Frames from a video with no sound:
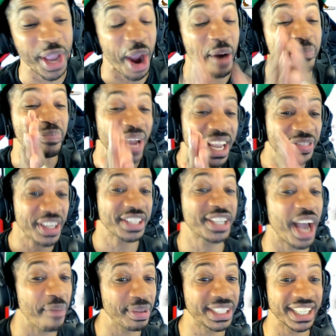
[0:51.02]
Big things
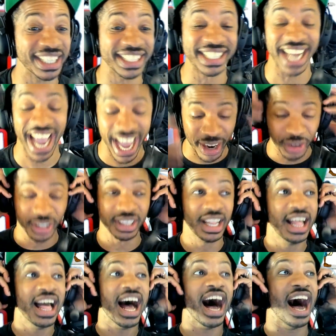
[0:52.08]
coming to the channel.
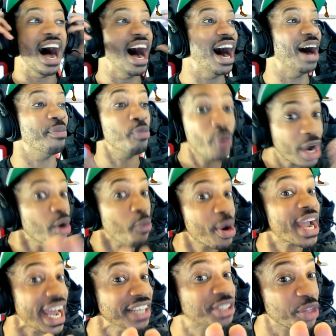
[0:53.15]
Um, we're, we're
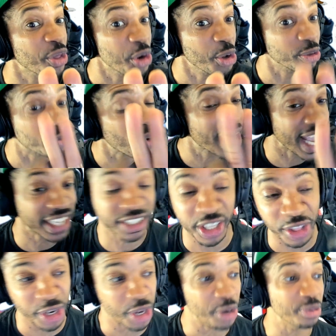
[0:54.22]
getting to the news. We're getting to
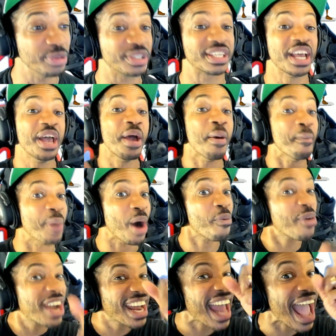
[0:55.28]
the news, but
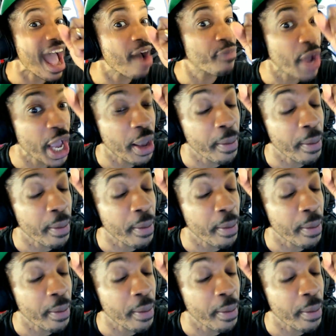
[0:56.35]
we're going to have a